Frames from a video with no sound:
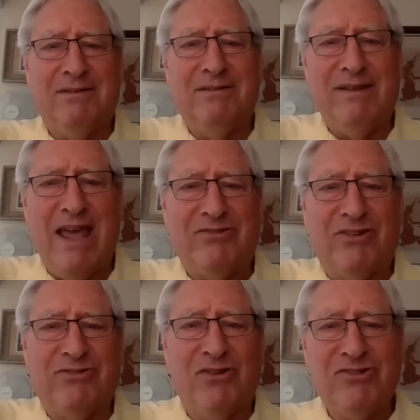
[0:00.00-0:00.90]
National
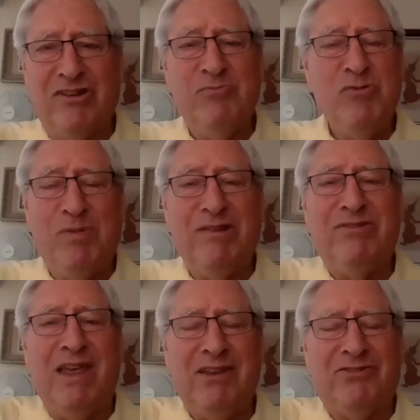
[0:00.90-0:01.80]
Socialism, you believe
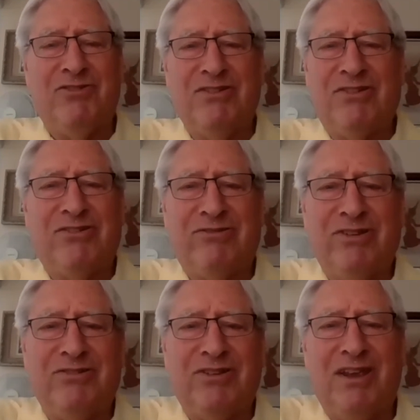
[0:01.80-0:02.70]
the history is
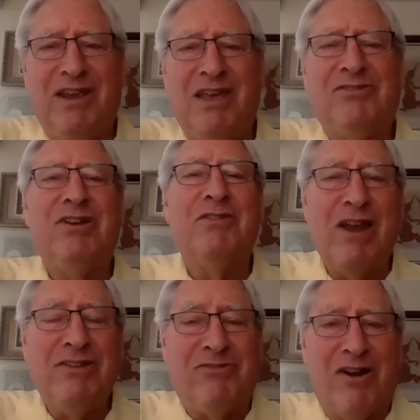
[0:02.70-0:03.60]
a history of
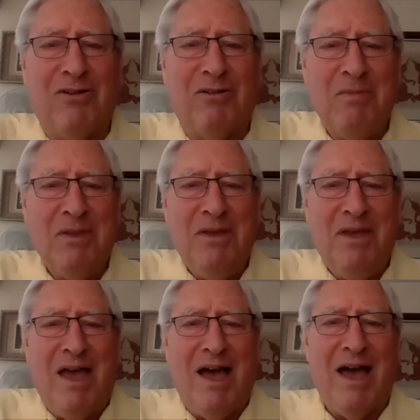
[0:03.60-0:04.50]
race struggle,
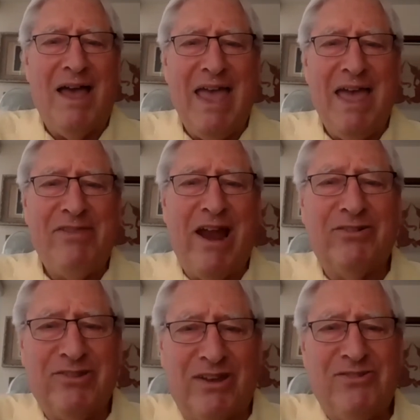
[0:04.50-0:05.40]
and there are
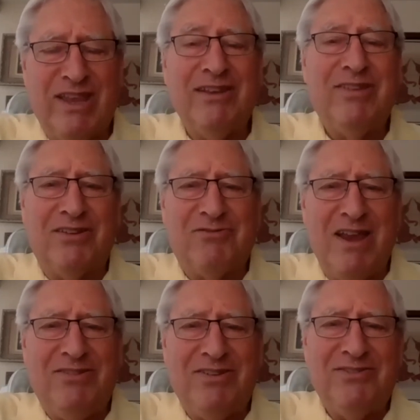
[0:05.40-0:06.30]
such things as
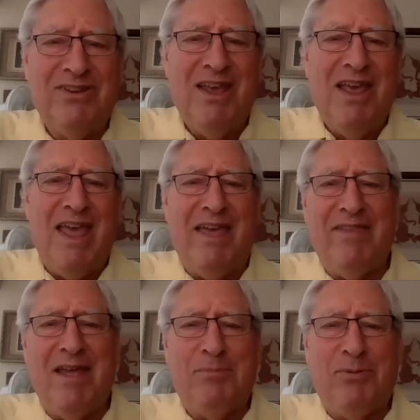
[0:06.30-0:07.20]
races, and
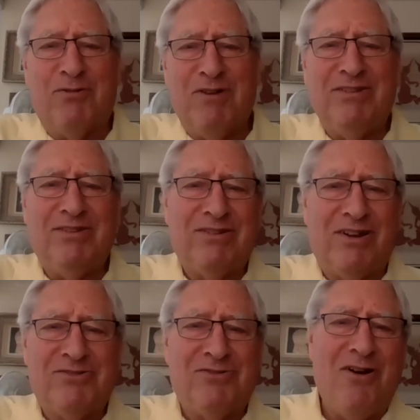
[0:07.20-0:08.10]
that pure races are
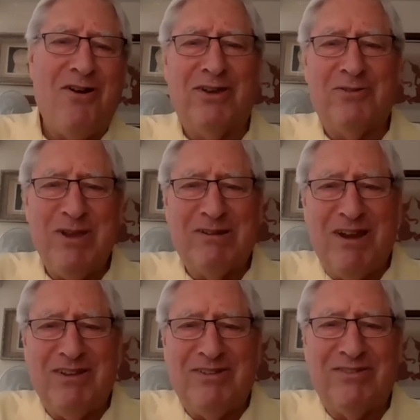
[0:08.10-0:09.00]
strong and weak
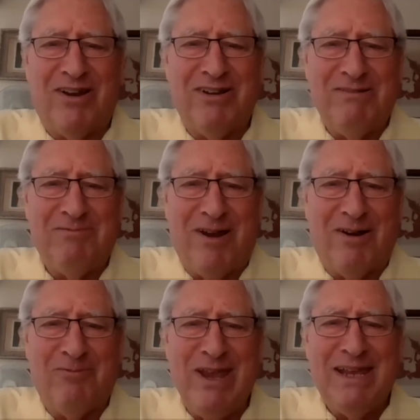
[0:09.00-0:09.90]
races are
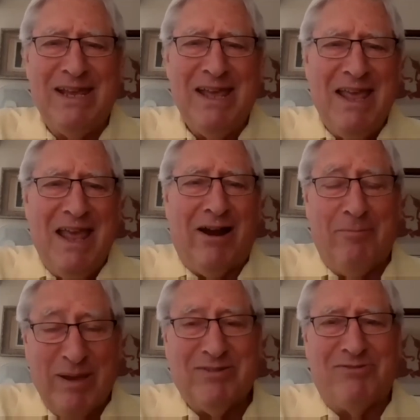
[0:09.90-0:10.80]
weak, or
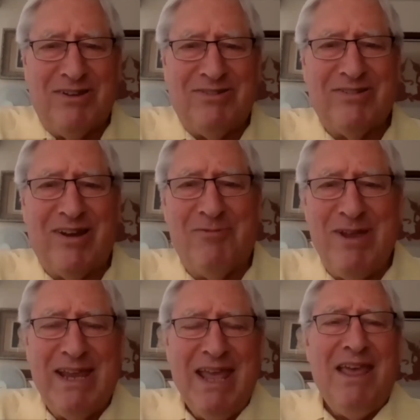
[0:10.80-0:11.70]
mixed races are
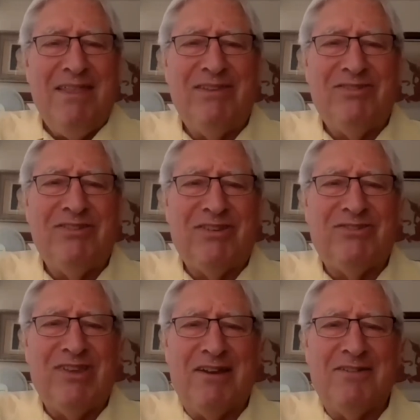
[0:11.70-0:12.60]
weak. This is a
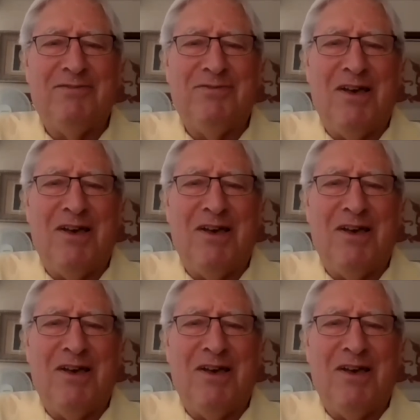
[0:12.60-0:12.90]
set of